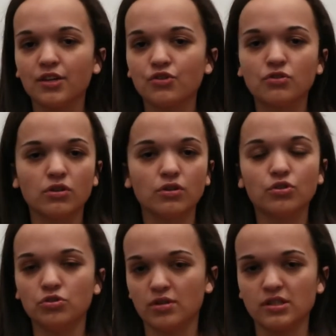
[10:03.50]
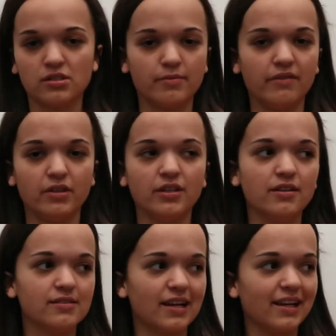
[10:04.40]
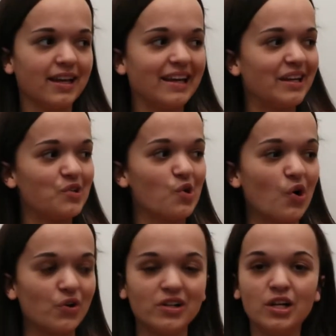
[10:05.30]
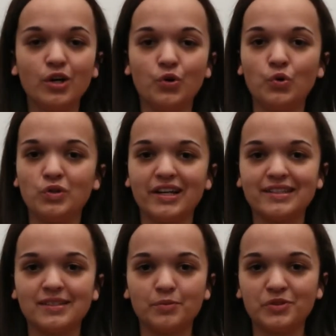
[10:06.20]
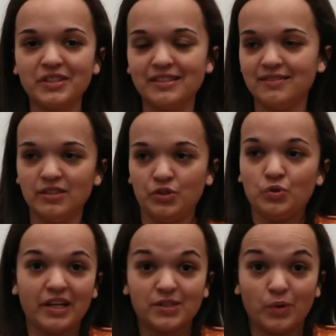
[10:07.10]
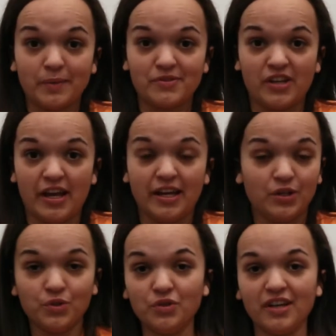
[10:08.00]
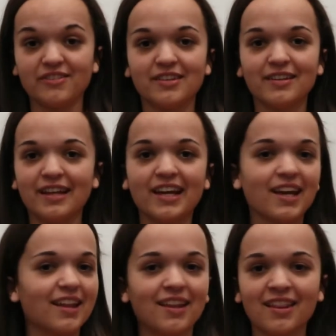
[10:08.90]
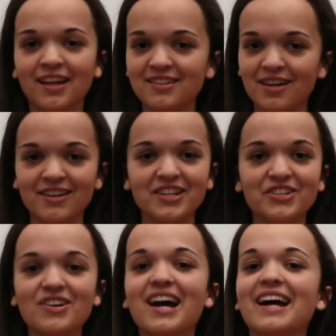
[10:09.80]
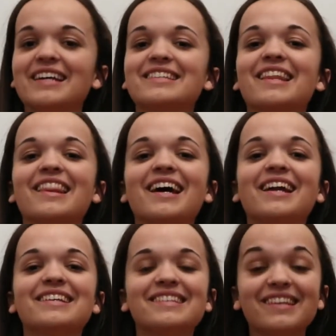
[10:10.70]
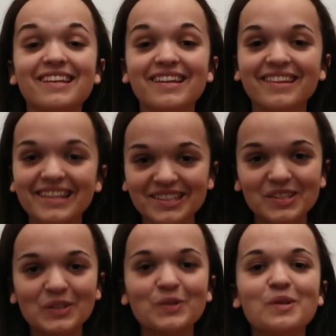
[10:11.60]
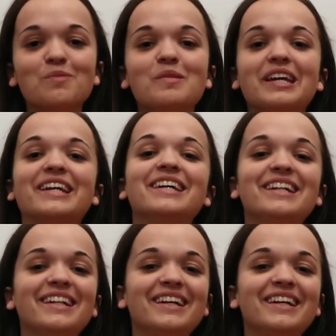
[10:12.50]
control who watches my videos. I can't control who likes them, who who likes what I'm saying and who doesn't. Like that's on you guys. That has nothing to do with me.